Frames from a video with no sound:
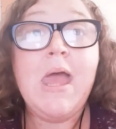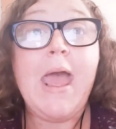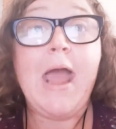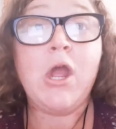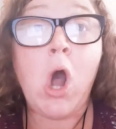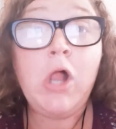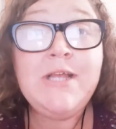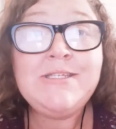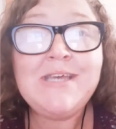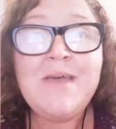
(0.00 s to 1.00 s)
And
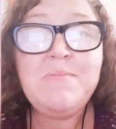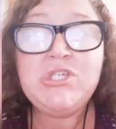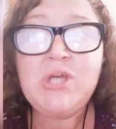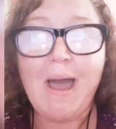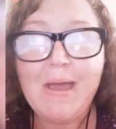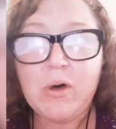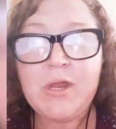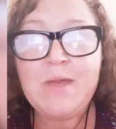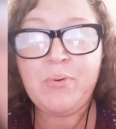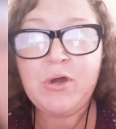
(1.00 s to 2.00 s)
calling to him a child,
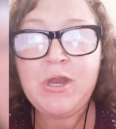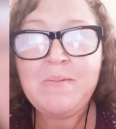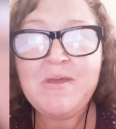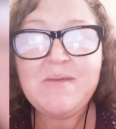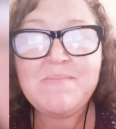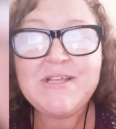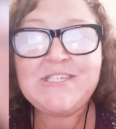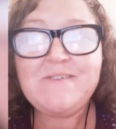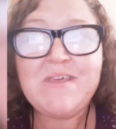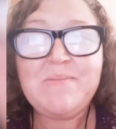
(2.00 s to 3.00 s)
he put him in the
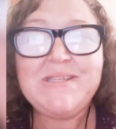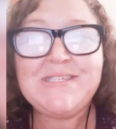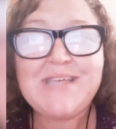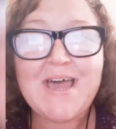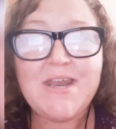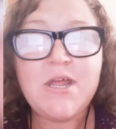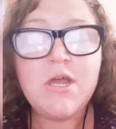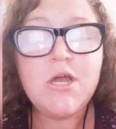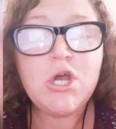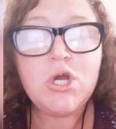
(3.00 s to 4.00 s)
midst of them and said,
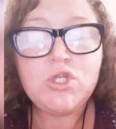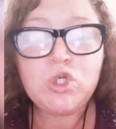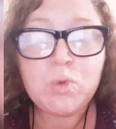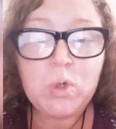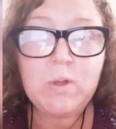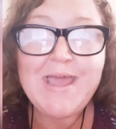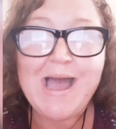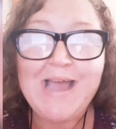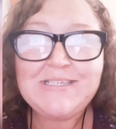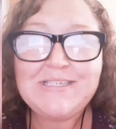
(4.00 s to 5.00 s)
"Truly
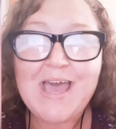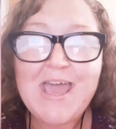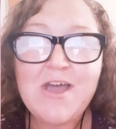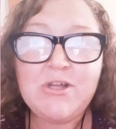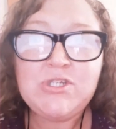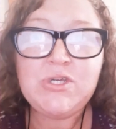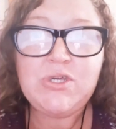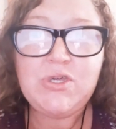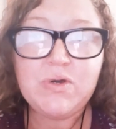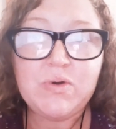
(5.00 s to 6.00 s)
I say unto
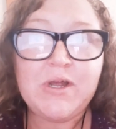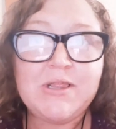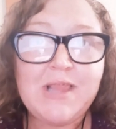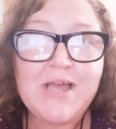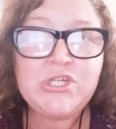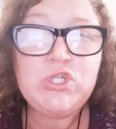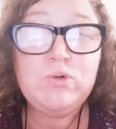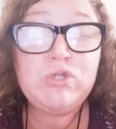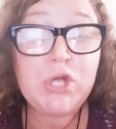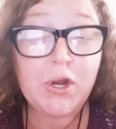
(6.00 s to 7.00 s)
you, unless
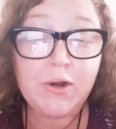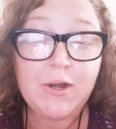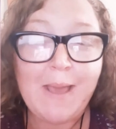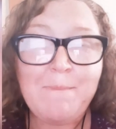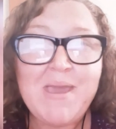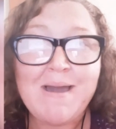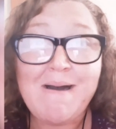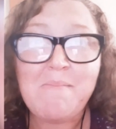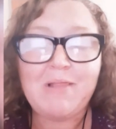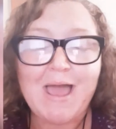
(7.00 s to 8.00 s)
you turn and
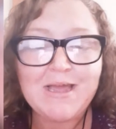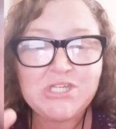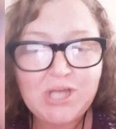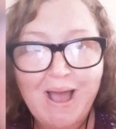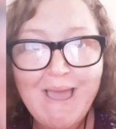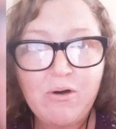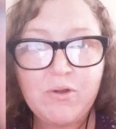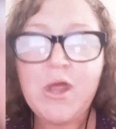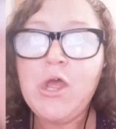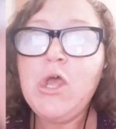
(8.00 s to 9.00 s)
become like a
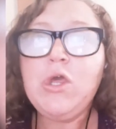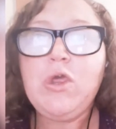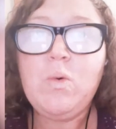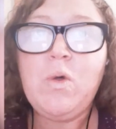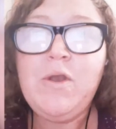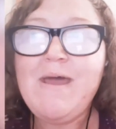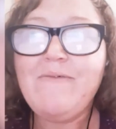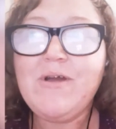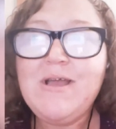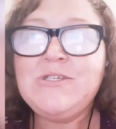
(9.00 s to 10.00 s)
child, you will
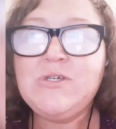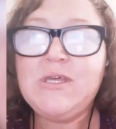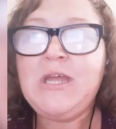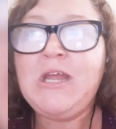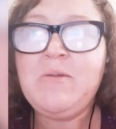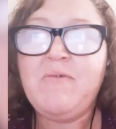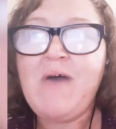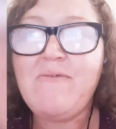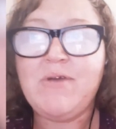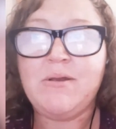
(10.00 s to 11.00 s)
never enter the kingdom of
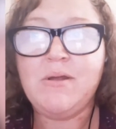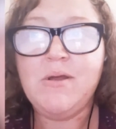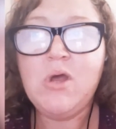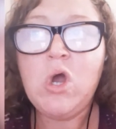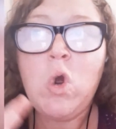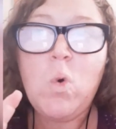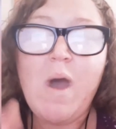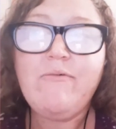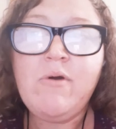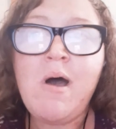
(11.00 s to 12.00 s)
heaven.
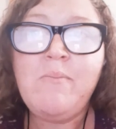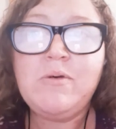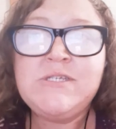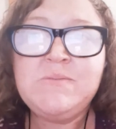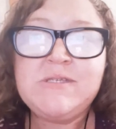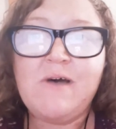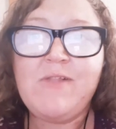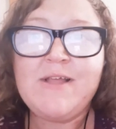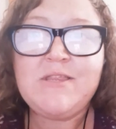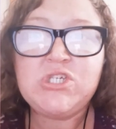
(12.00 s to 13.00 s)
Whoever humbles himself
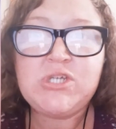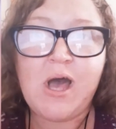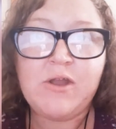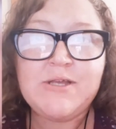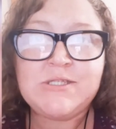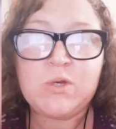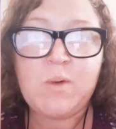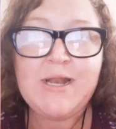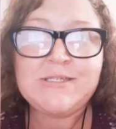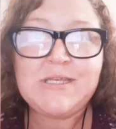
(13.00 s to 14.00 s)
like this child is the
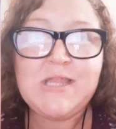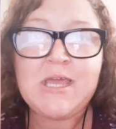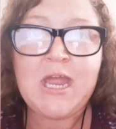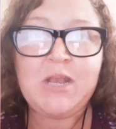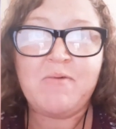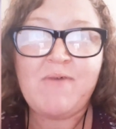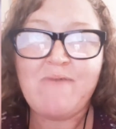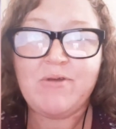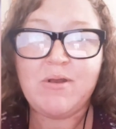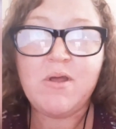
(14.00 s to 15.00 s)
greatest in the kingdom of
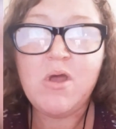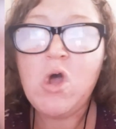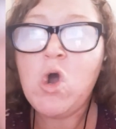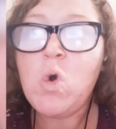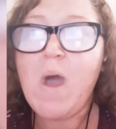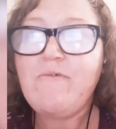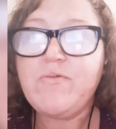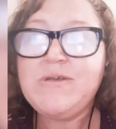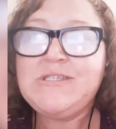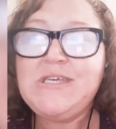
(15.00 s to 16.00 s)
heaven. Whoever
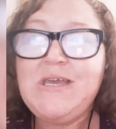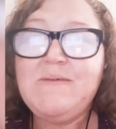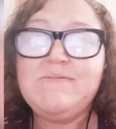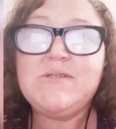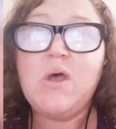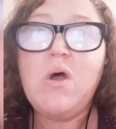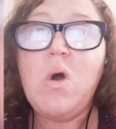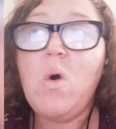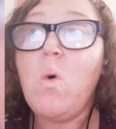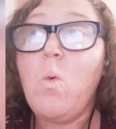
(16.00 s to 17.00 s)
receives
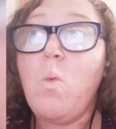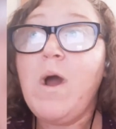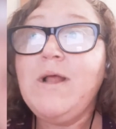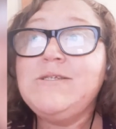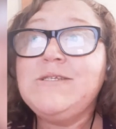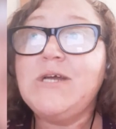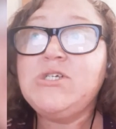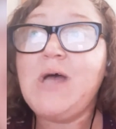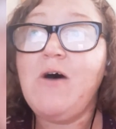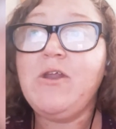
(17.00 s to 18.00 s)
one
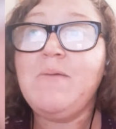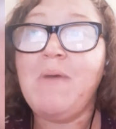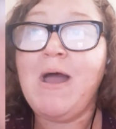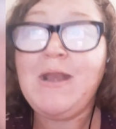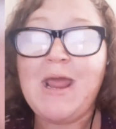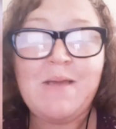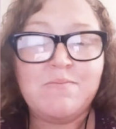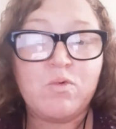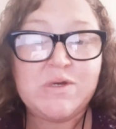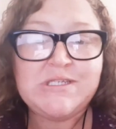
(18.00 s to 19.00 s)
such child in my
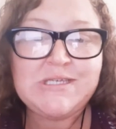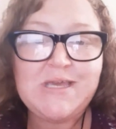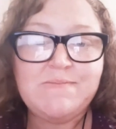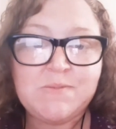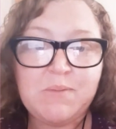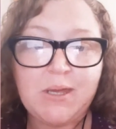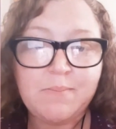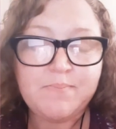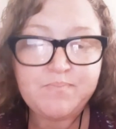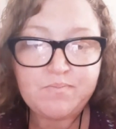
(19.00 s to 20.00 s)
name receives me."
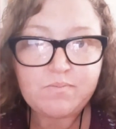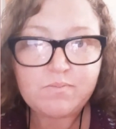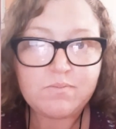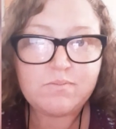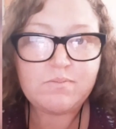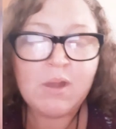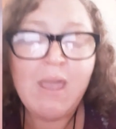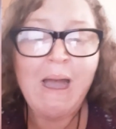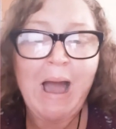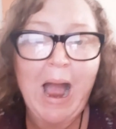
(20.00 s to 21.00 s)

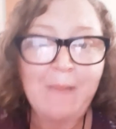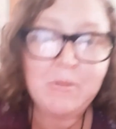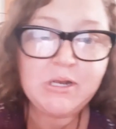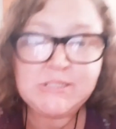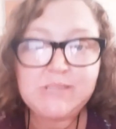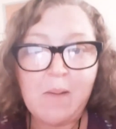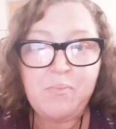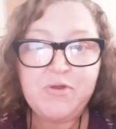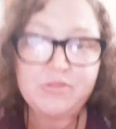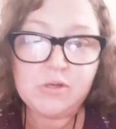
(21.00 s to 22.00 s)
I'm going to stop
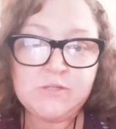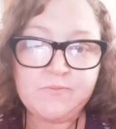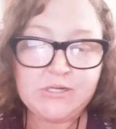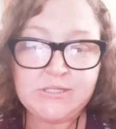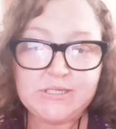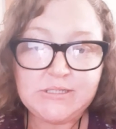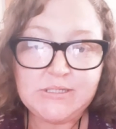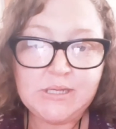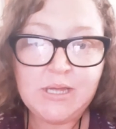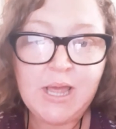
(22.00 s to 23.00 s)
with those
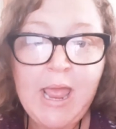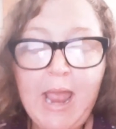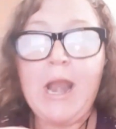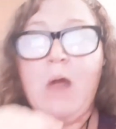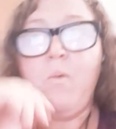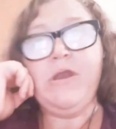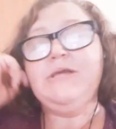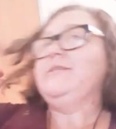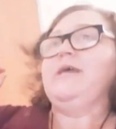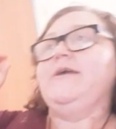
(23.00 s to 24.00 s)
verses. And I want to
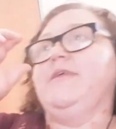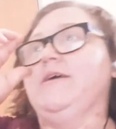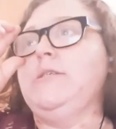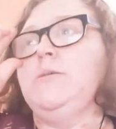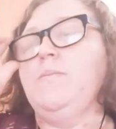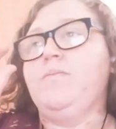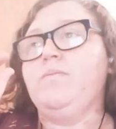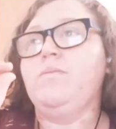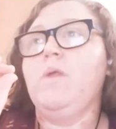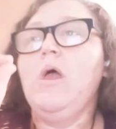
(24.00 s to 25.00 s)
say this.
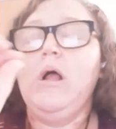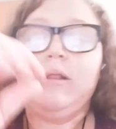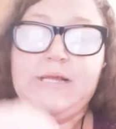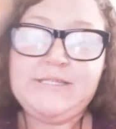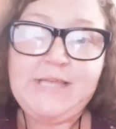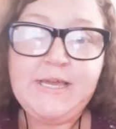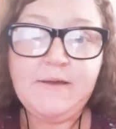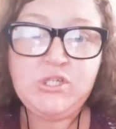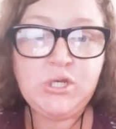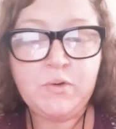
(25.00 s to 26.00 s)
Let's think
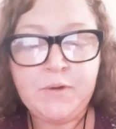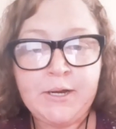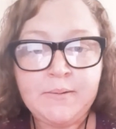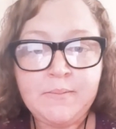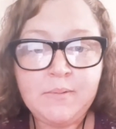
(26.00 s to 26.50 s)
of children.